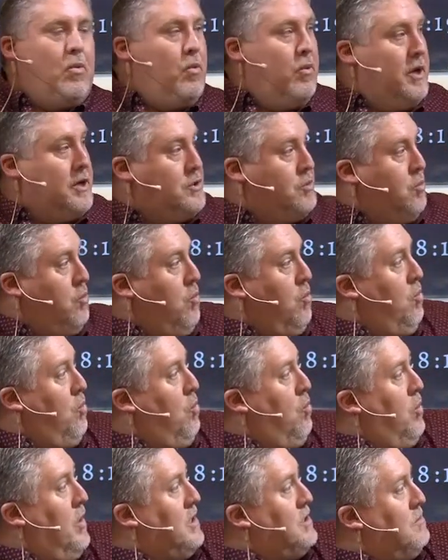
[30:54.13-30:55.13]
which,
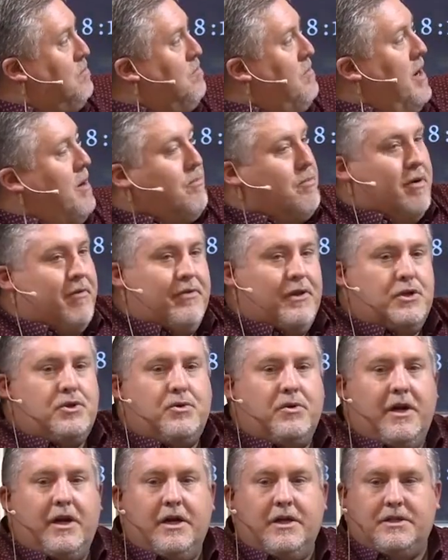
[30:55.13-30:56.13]
which member of the
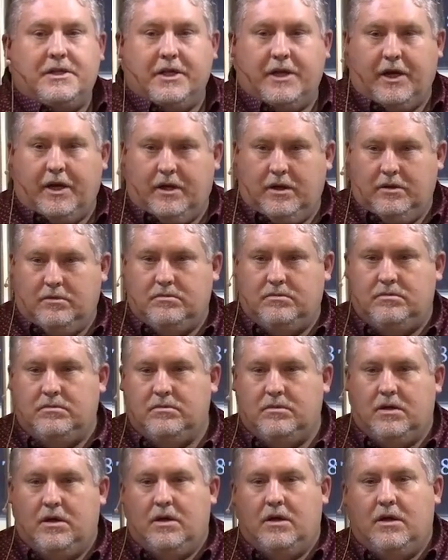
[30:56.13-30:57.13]
Trinity
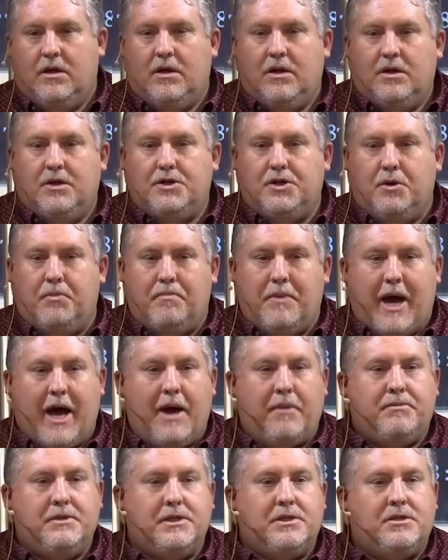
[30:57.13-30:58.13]
do
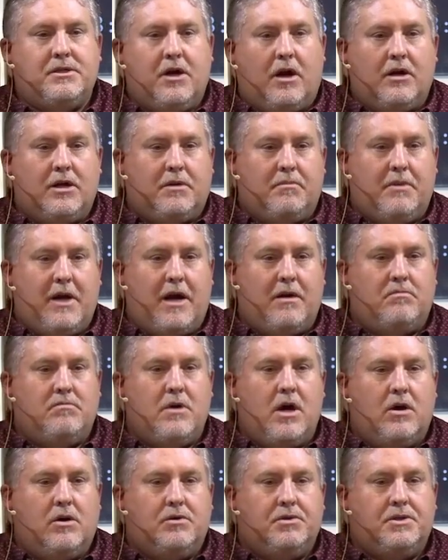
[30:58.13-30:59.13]
Baptists talk about
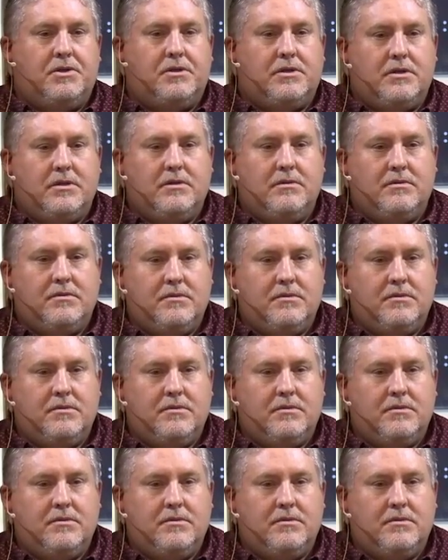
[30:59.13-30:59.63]
most?